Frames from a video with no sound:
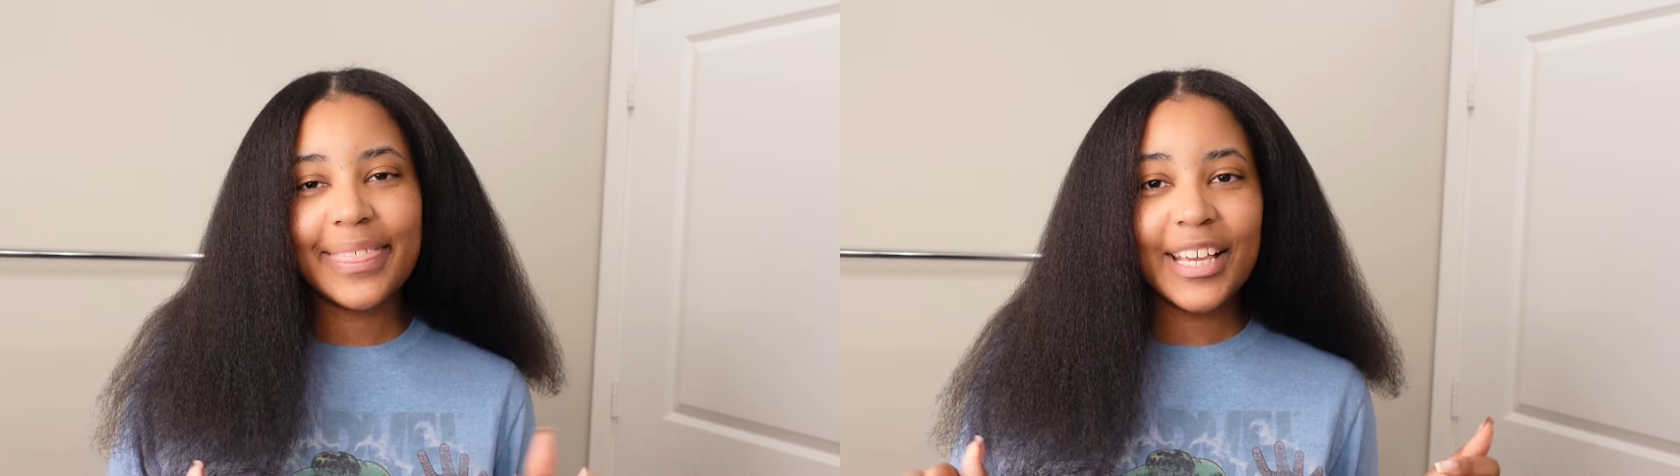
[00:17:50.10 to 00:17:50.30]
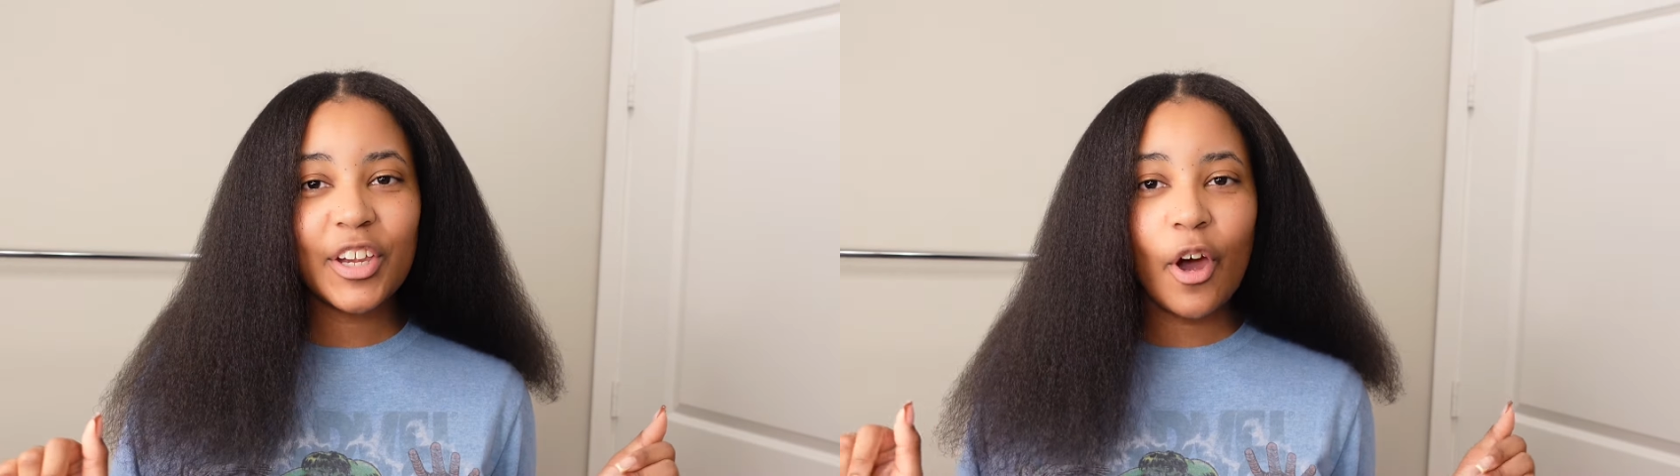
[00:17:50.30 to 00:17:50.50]

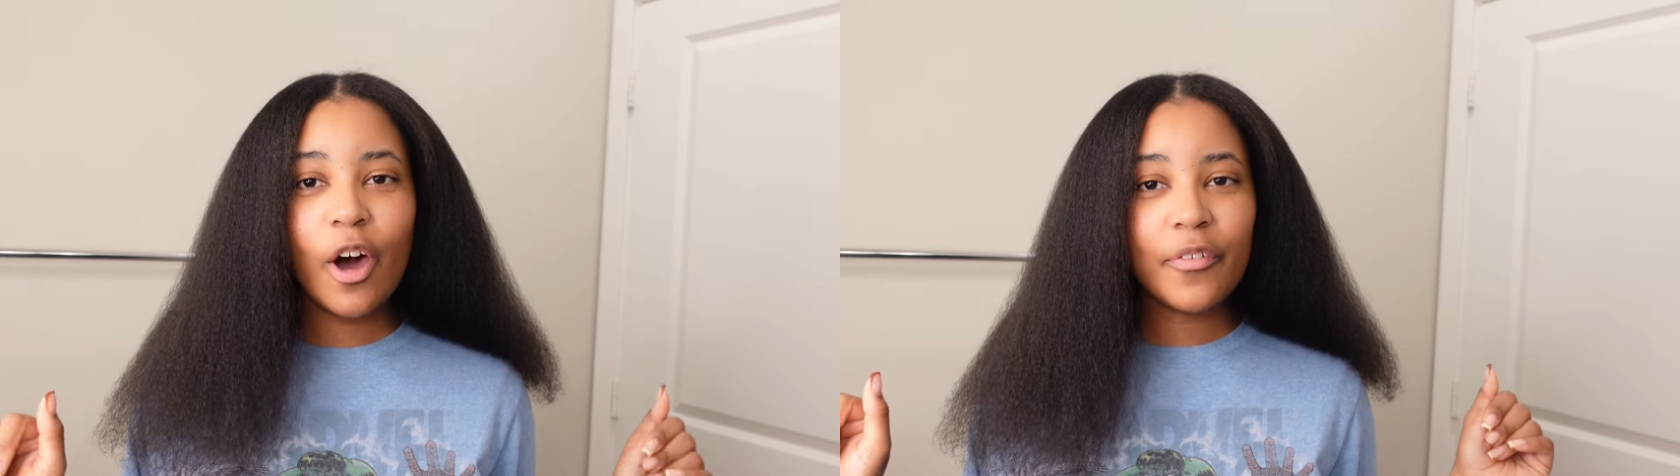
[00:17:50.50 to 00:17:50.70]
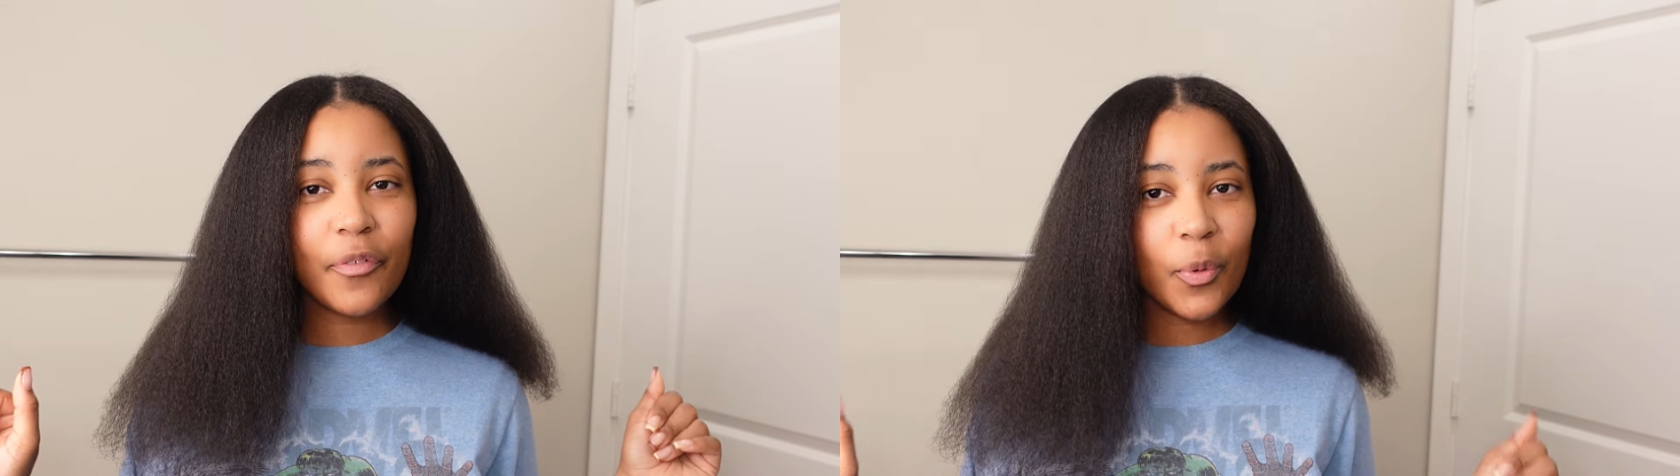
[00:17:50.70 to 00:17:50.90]
Thank you
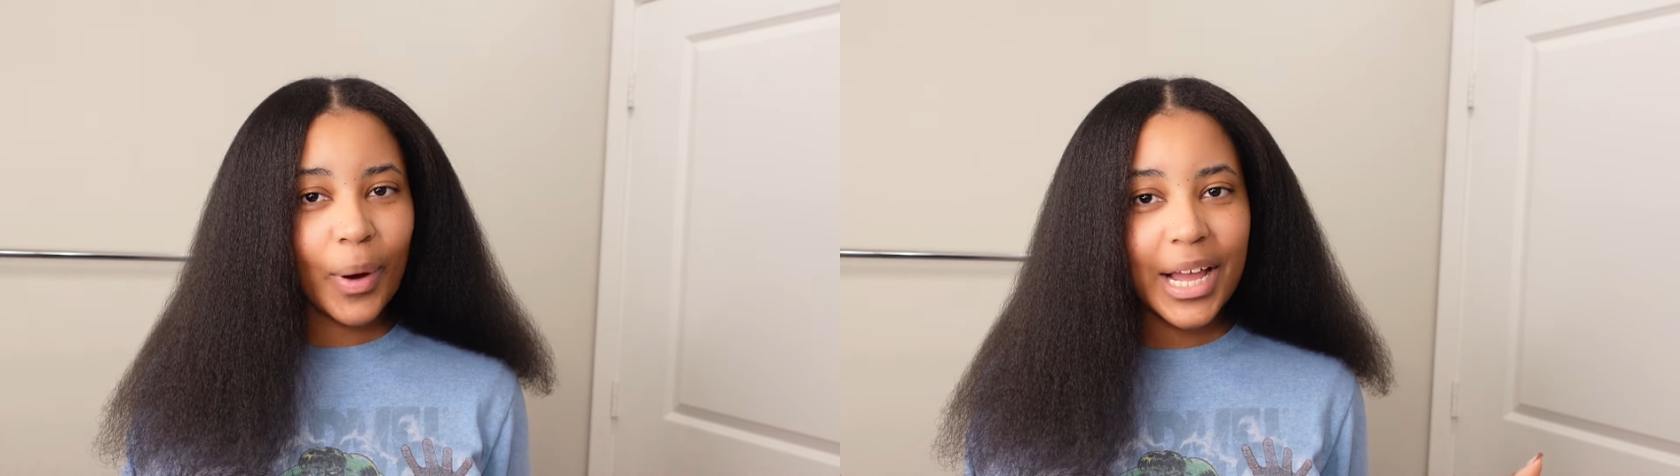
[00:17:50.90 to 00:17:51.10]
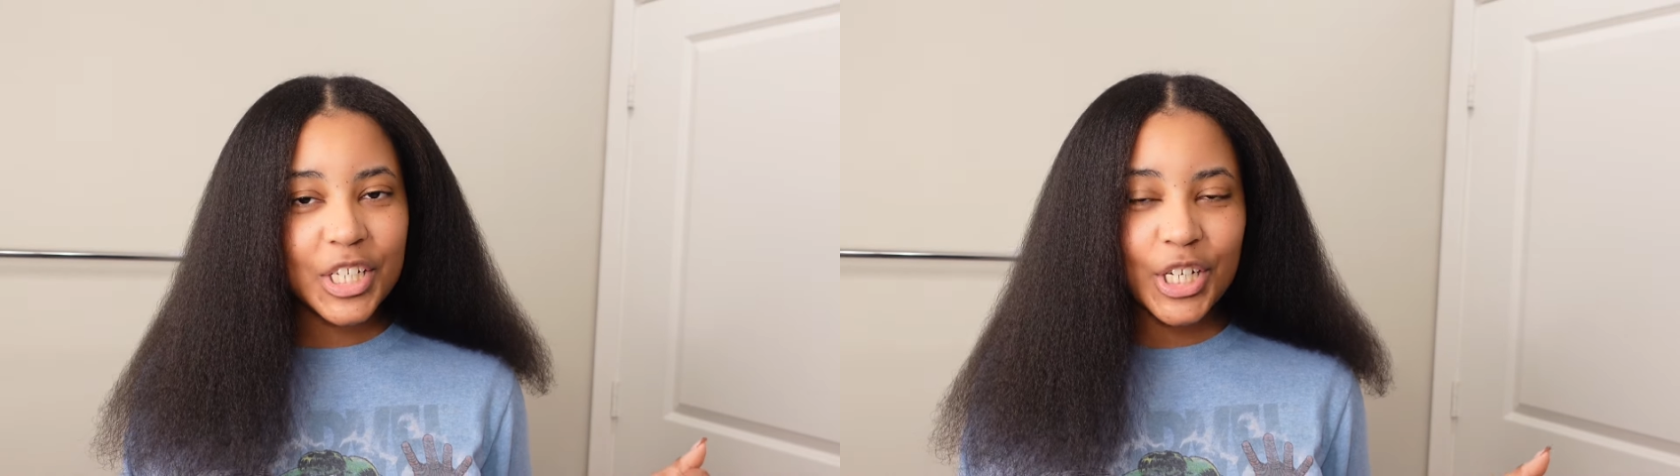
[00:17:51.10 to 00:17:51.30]
all for
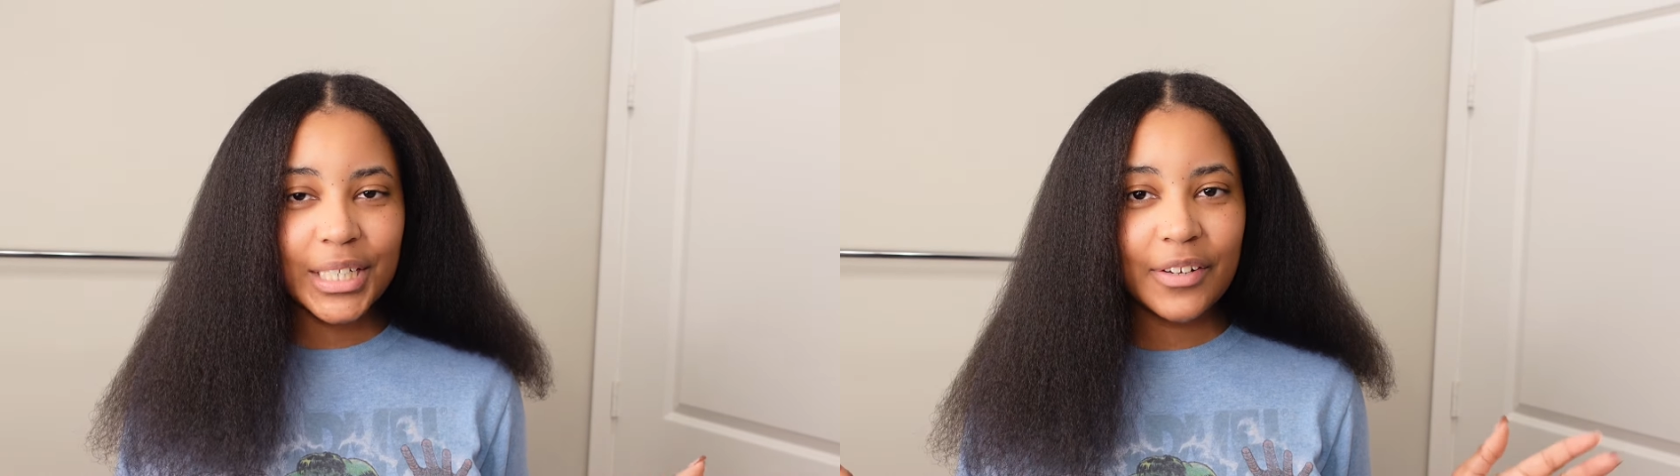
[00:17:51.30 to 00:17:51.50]
watching.